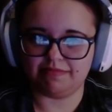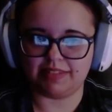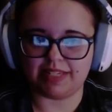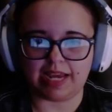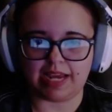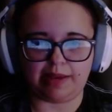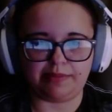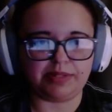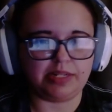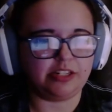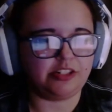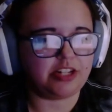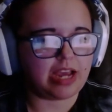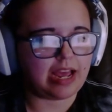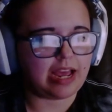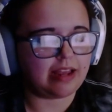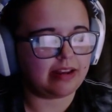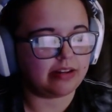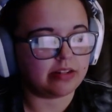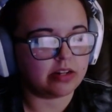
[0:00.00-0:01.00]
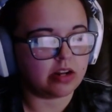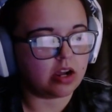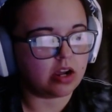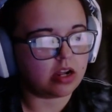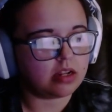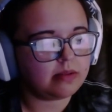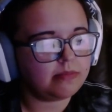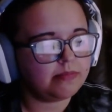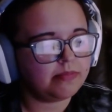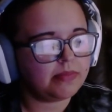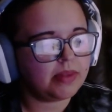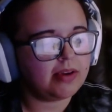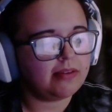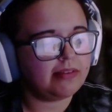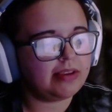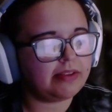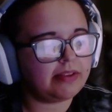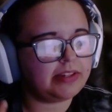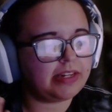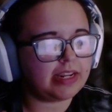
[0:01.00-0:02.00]
tabs on chat, duh.
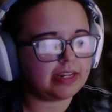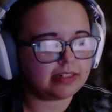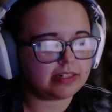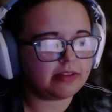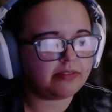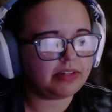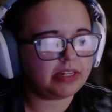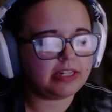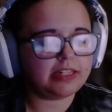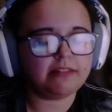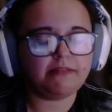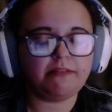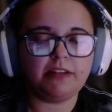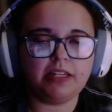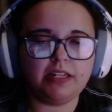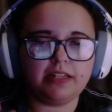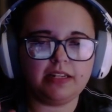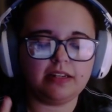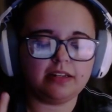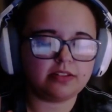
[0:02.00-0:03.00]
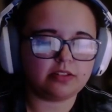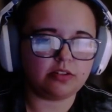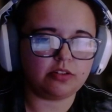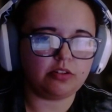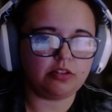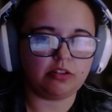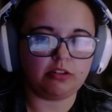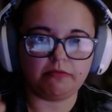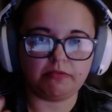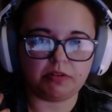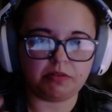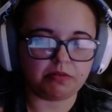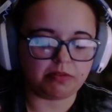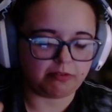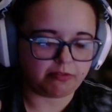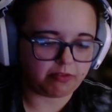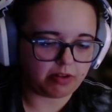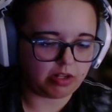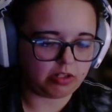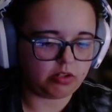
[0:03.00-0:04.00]
We have the activity feed, so you can view
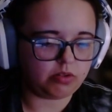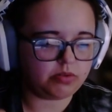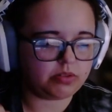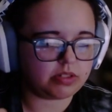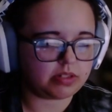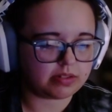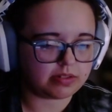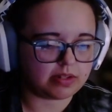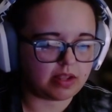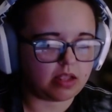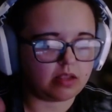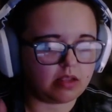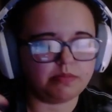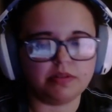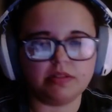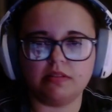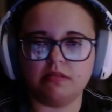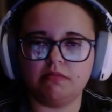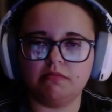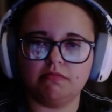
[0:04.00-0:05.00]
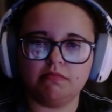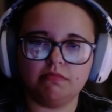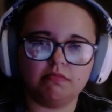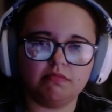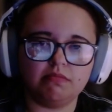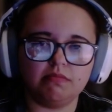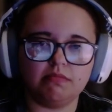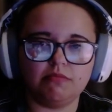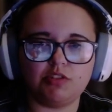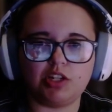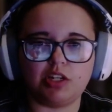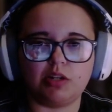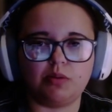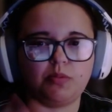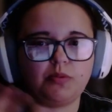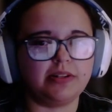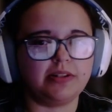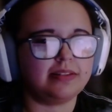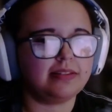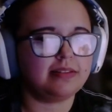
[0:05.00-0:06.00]
the follows, the subs, channel
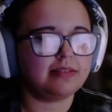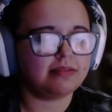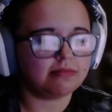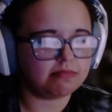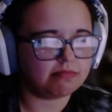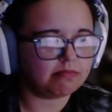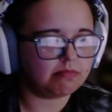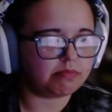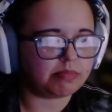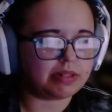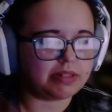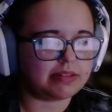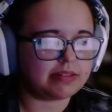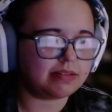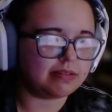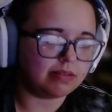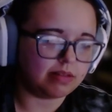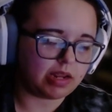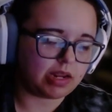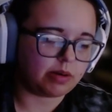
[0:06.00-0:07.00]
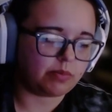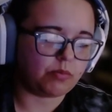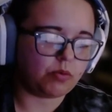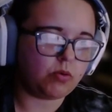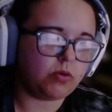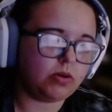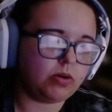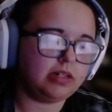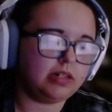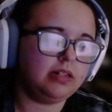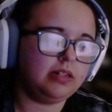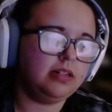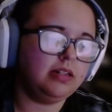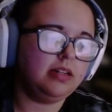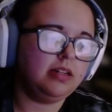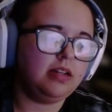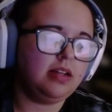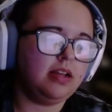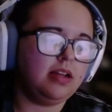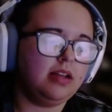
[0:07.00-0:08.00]
points, bits, and more.
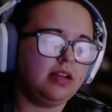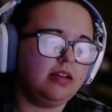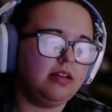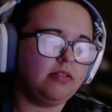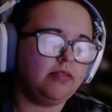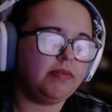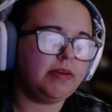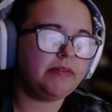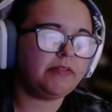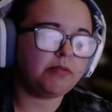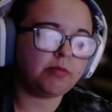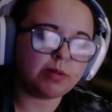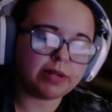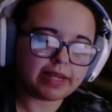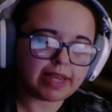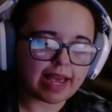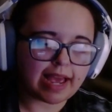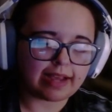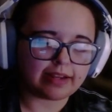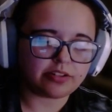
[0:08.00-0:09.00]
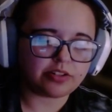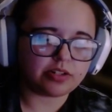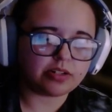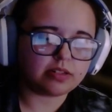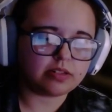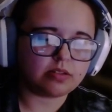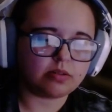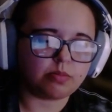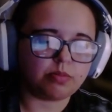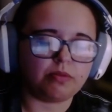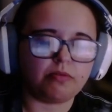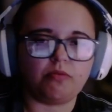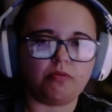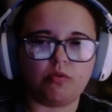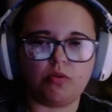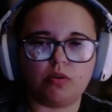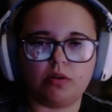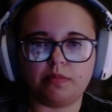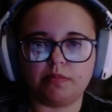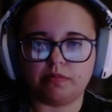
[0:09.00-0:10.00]
We have quick actions to
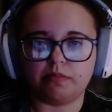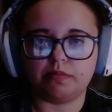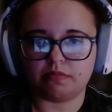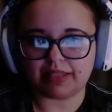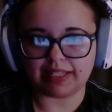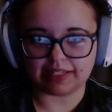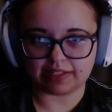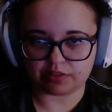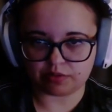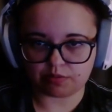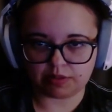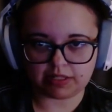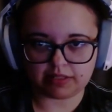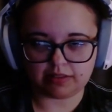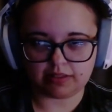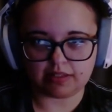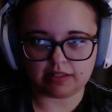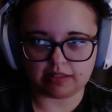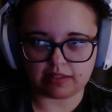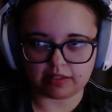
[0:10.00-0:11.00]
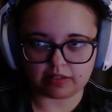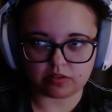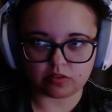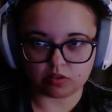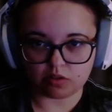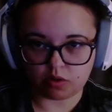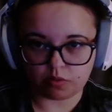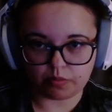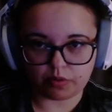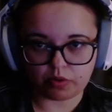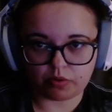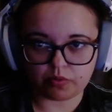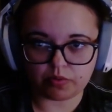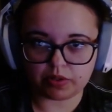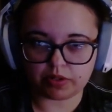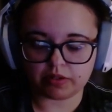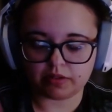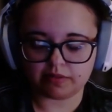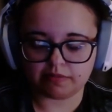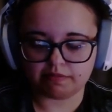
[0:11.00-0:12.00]
perform things quickly, like slow
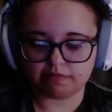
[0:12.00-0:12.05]
mode,